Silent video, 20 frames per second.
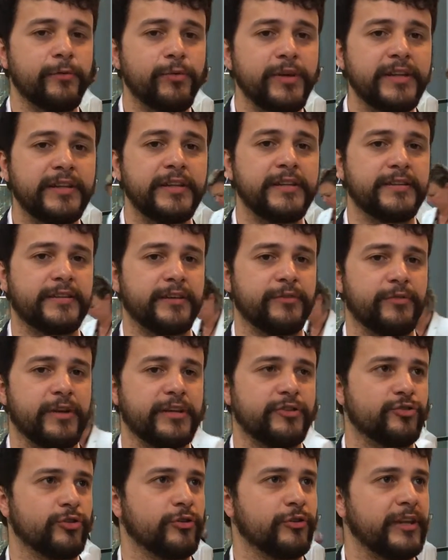with
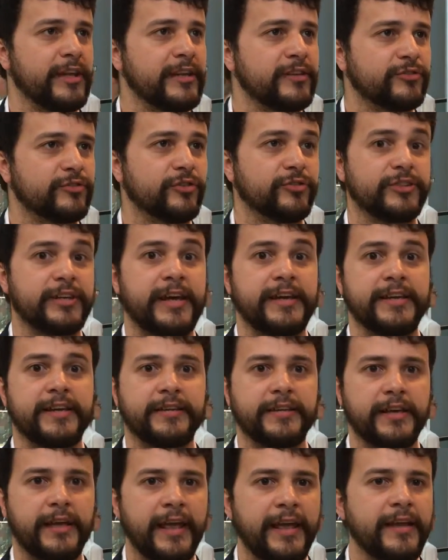integration in
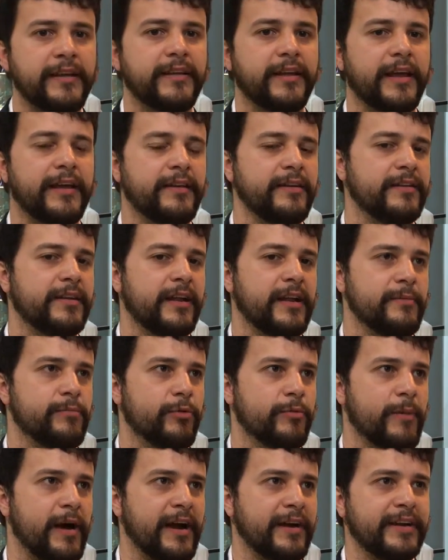society, in the
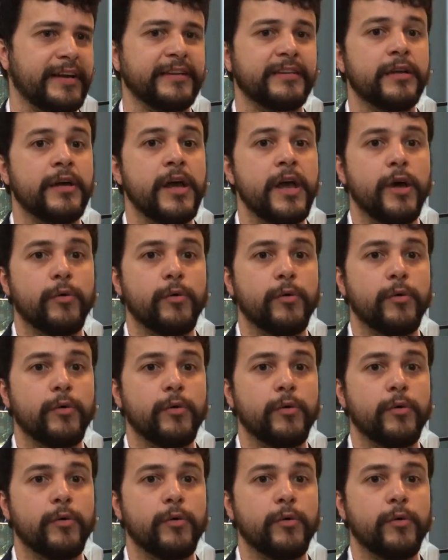labour market,